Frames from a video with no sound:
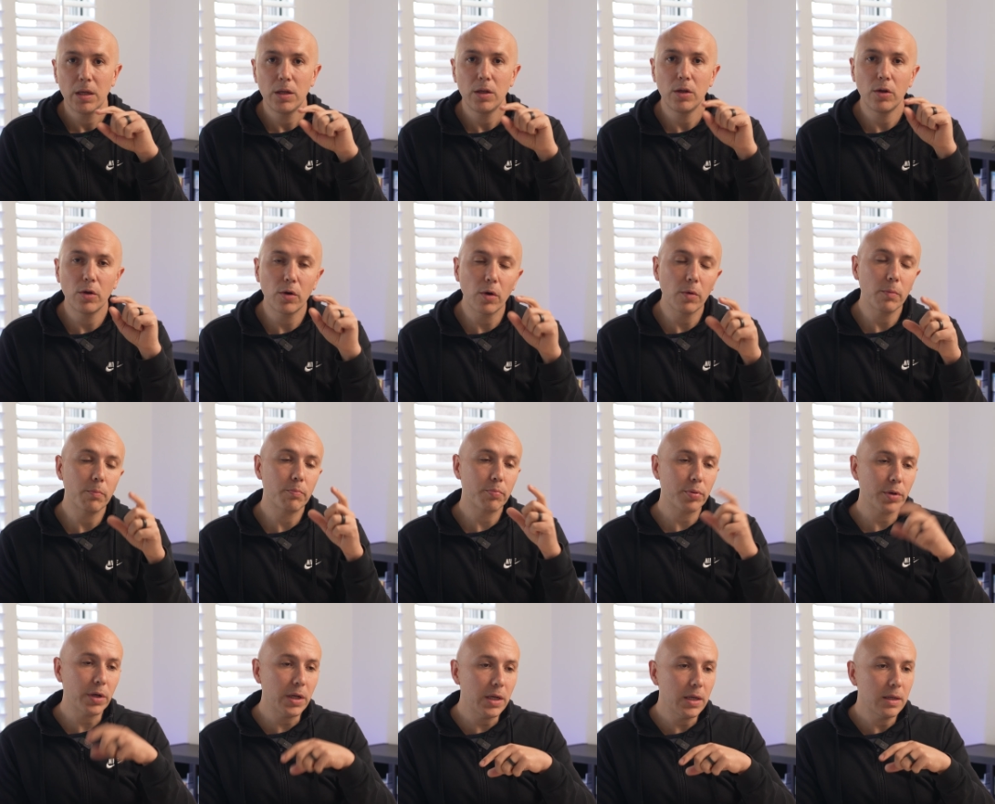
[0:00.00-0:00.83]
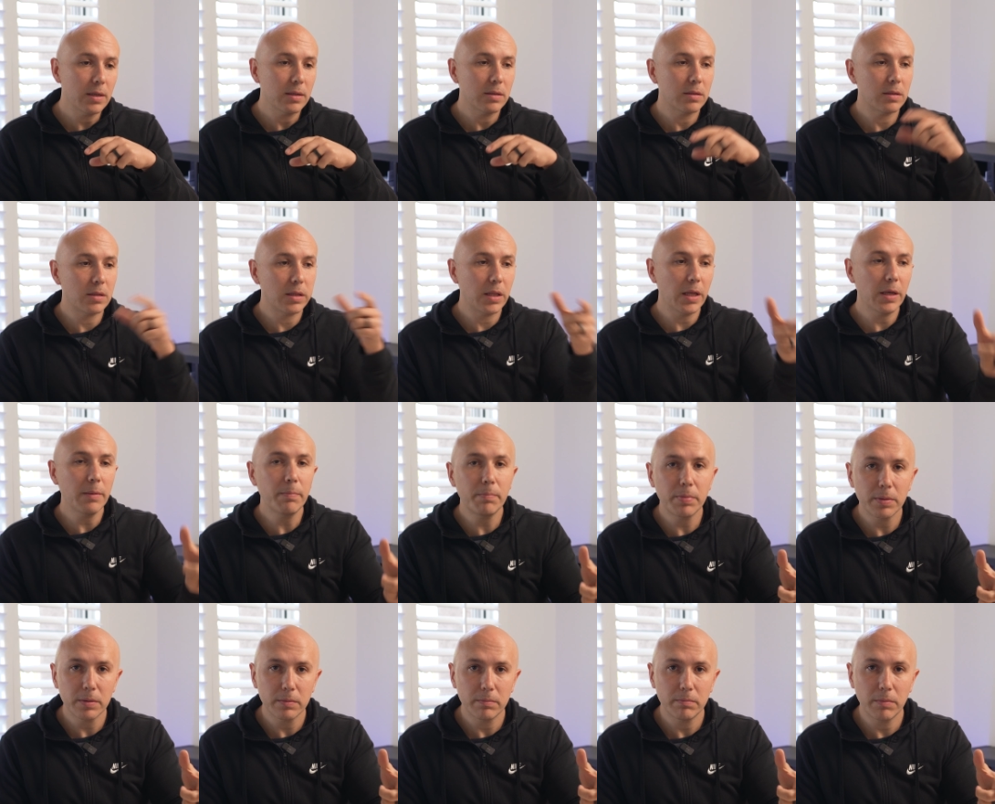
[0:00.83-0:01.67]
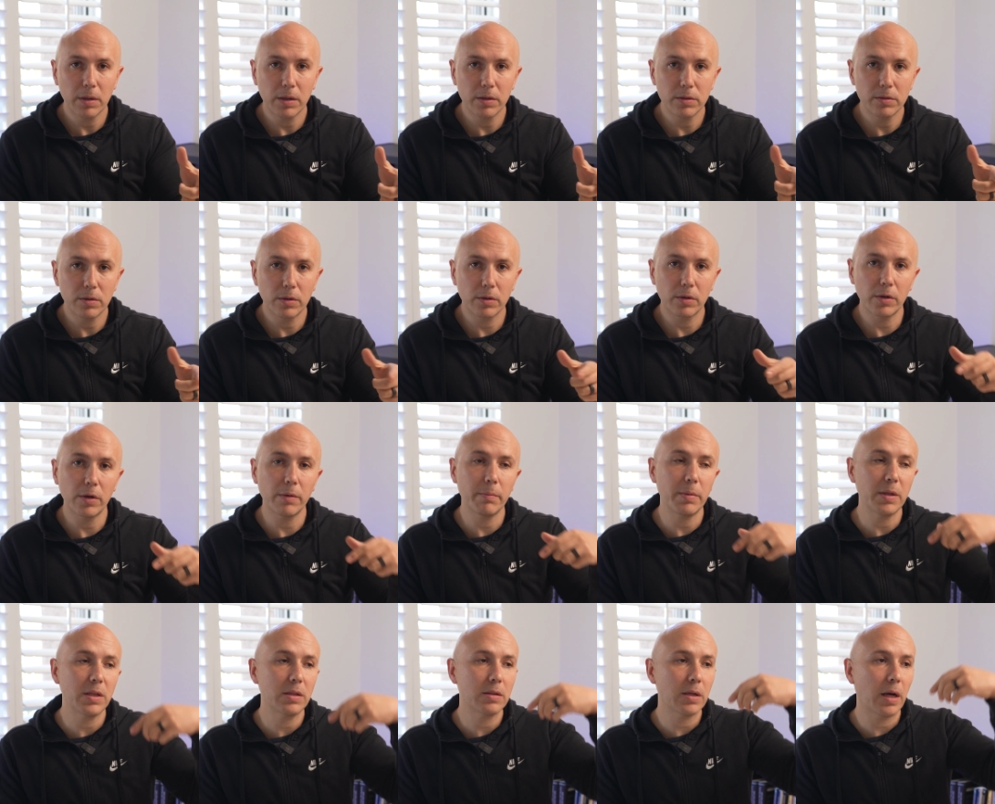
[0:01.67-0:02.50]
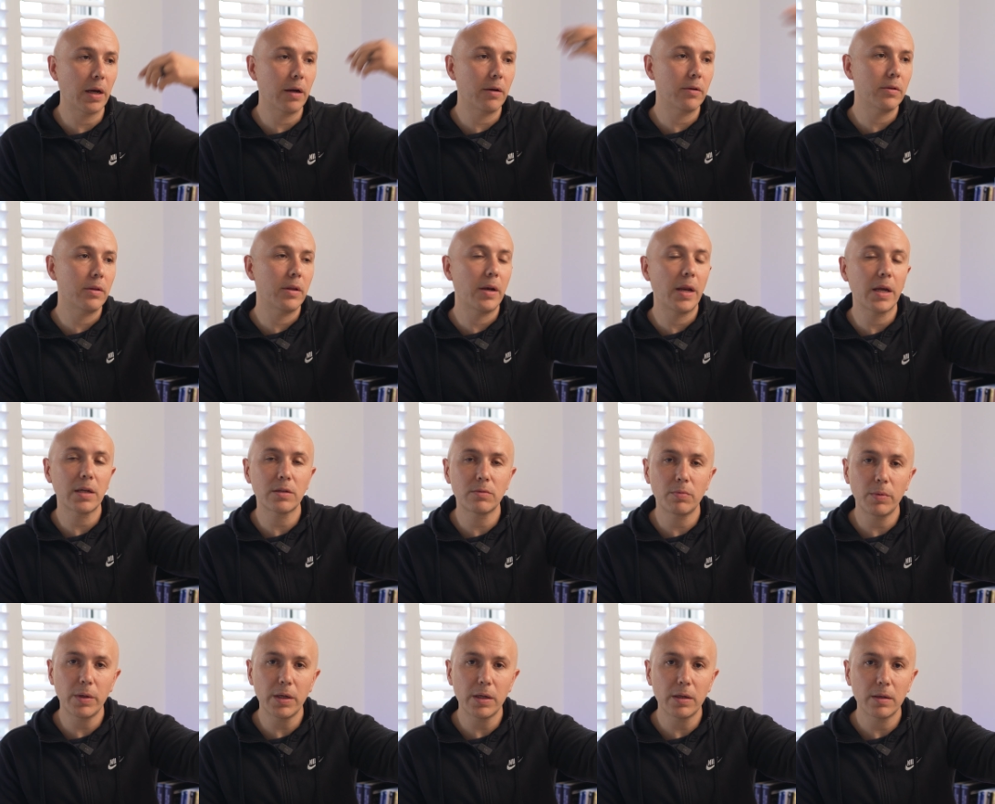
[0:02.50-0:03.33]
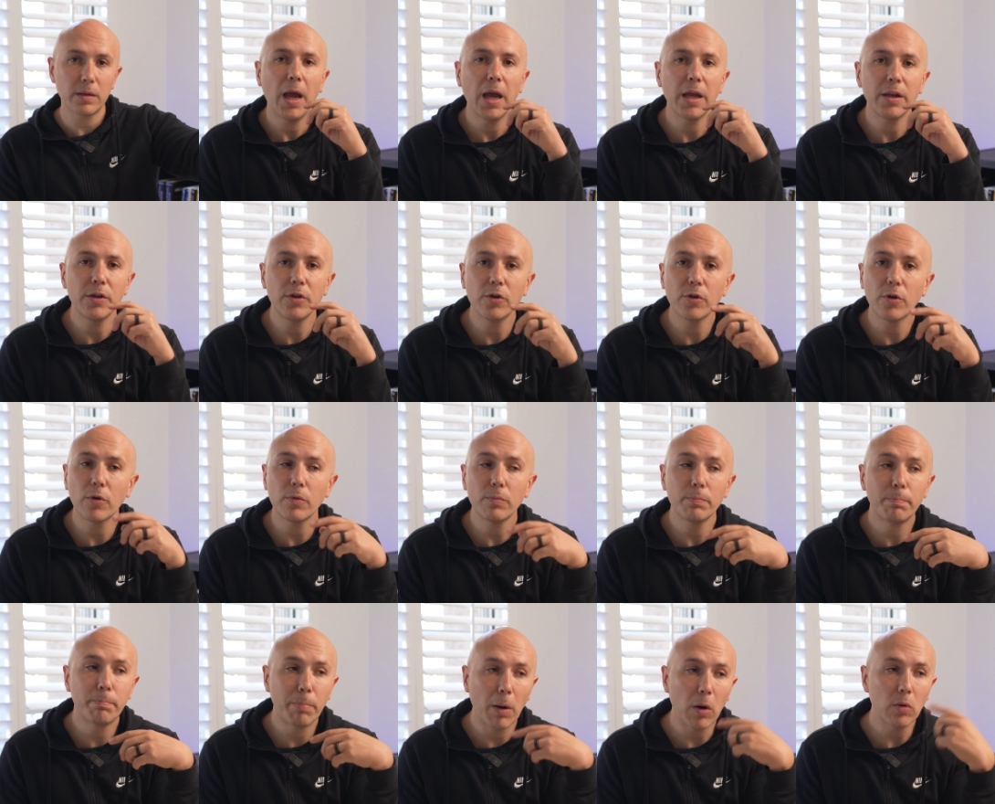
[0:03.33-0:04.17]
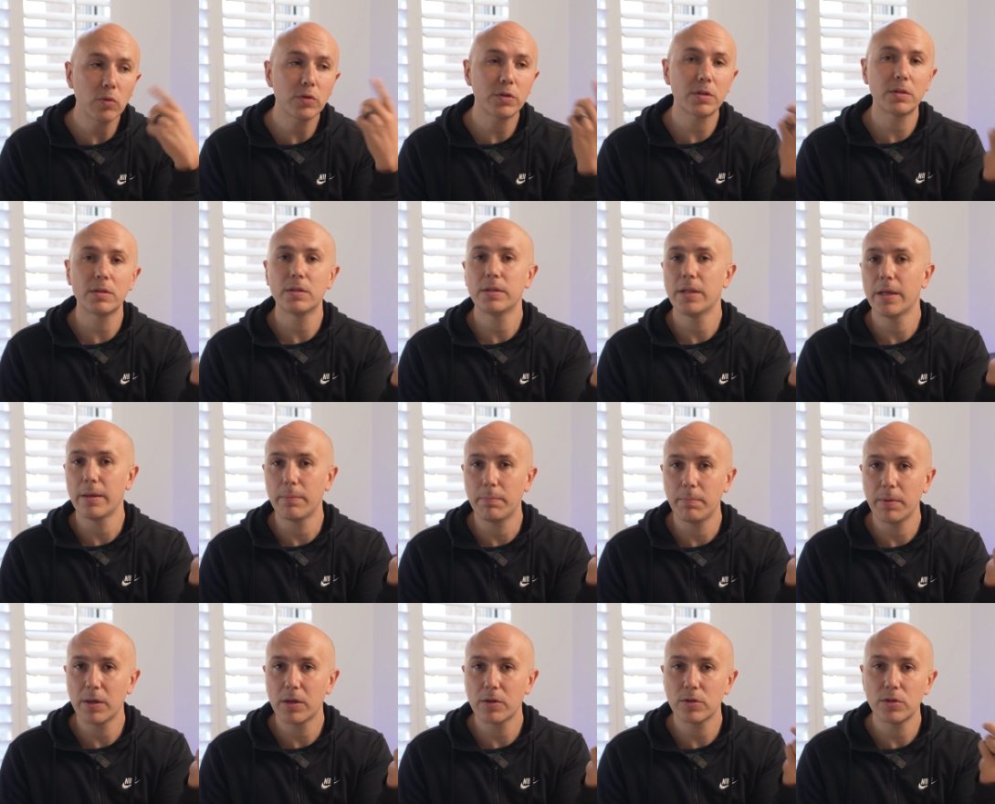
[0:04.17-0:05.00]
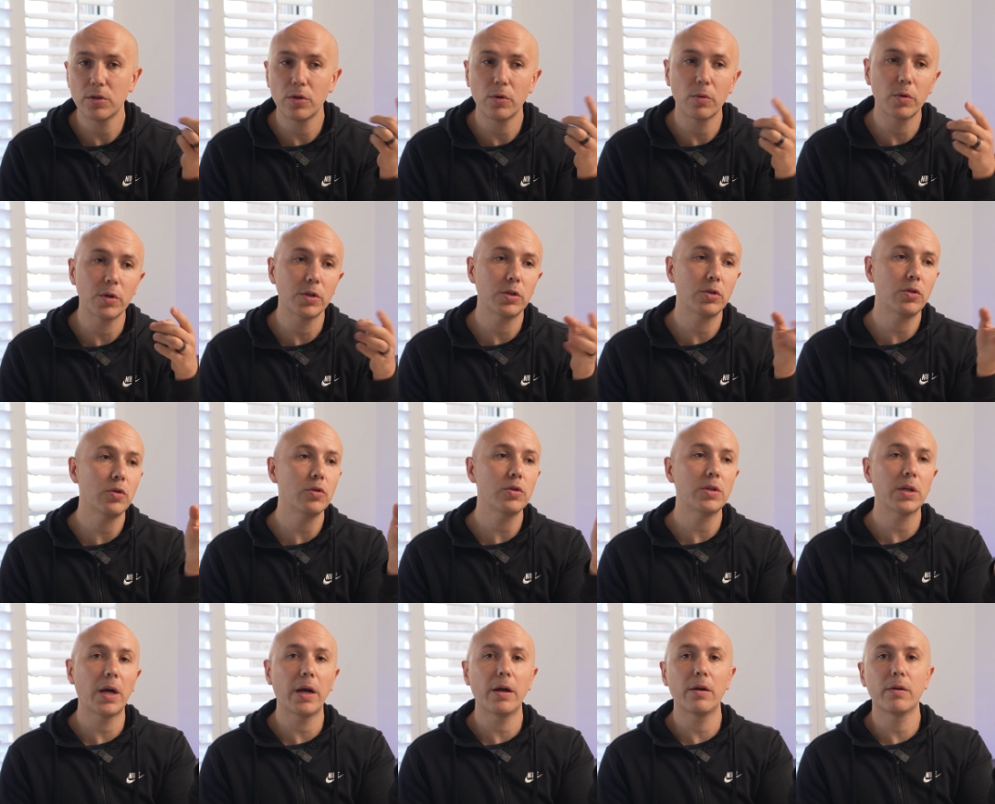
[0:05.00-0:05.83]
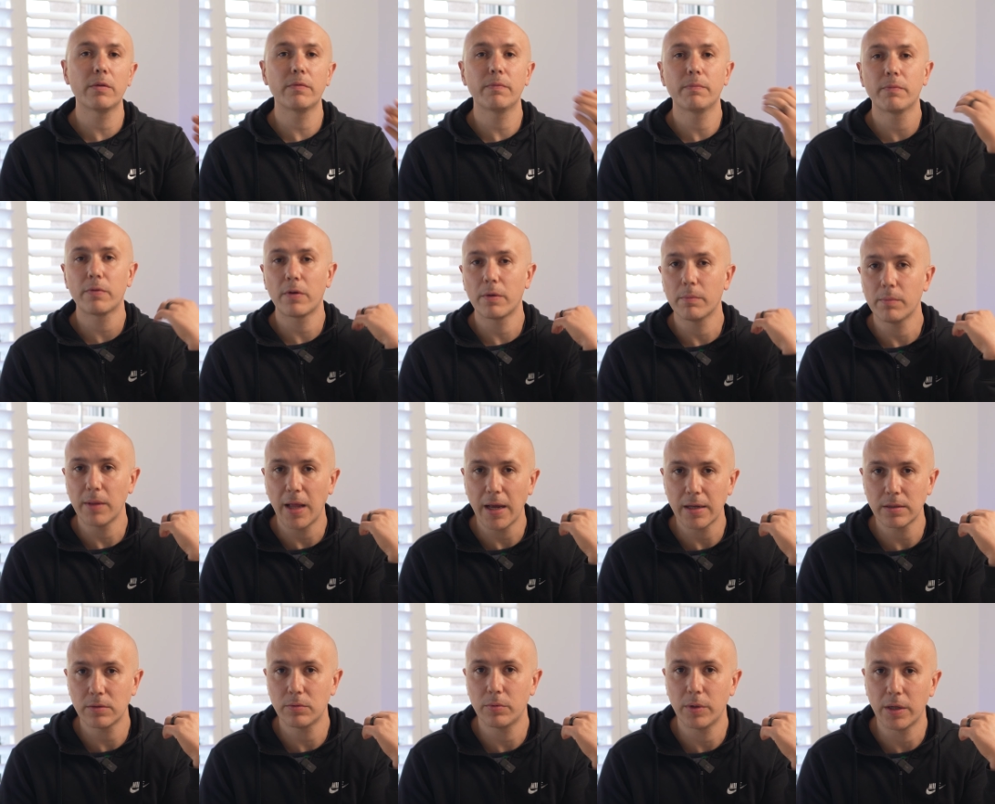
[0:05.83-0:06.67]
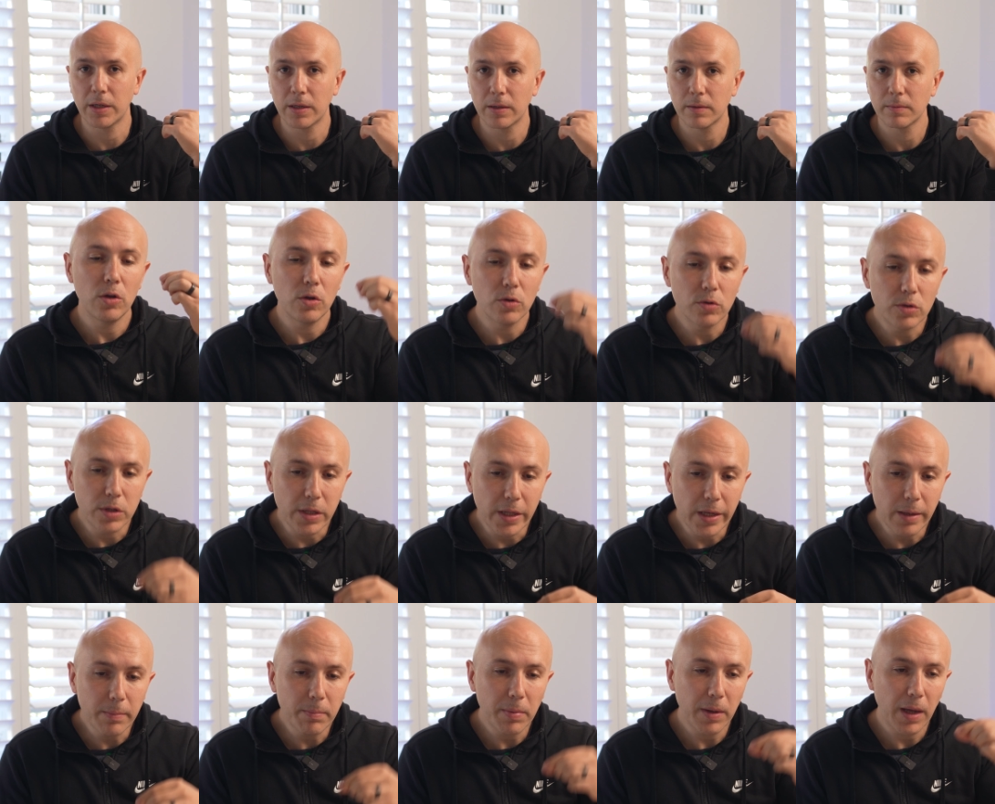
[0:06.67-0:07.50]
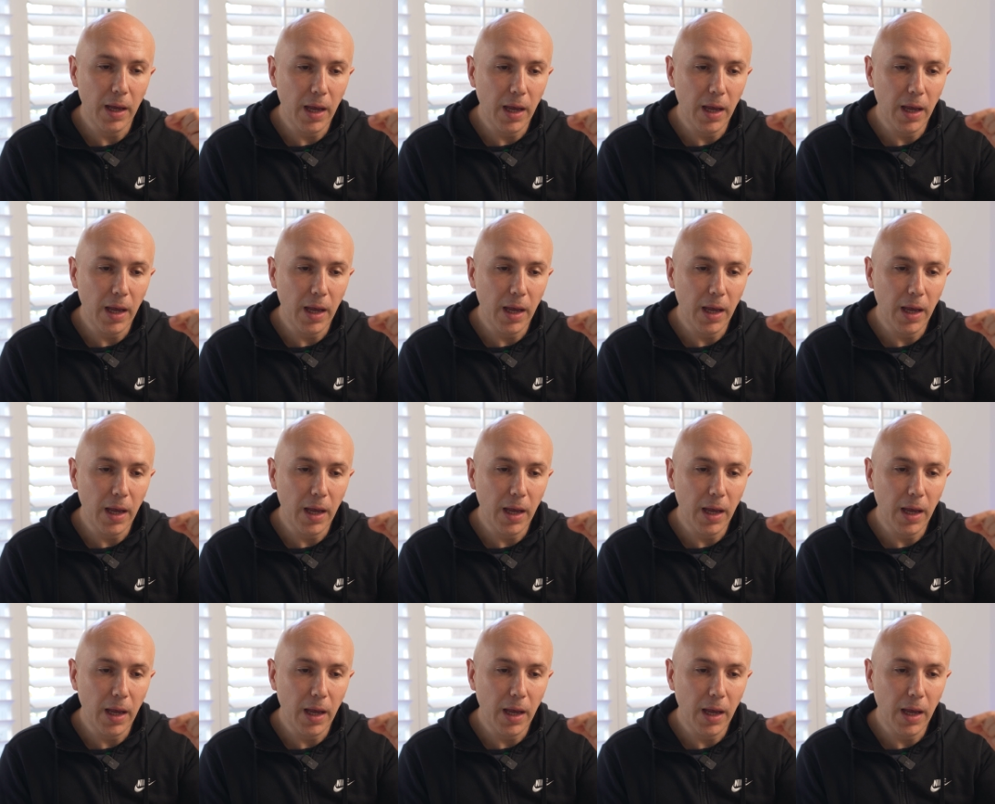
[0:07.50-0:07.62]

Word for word: You don't pre-sleep because you're going to be tired the next week, and you don't post-sleep because you were too tired from last week. You sleep